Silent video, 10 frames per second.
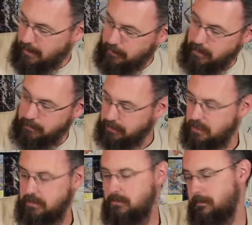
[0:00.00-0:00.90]
Number
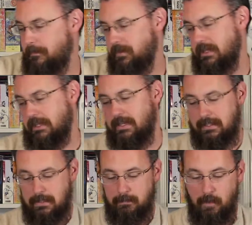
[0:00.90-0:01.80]
2,
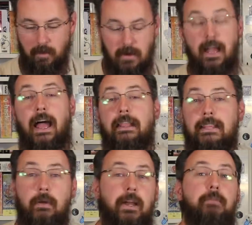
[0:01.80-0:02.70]
this is more,
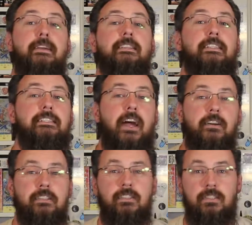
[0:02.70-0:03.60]
I recommend the entire
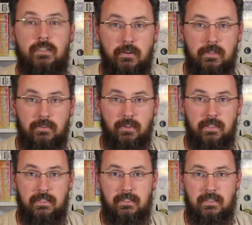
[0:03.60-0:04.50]
series for
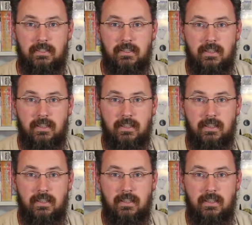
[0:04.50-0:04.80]
this.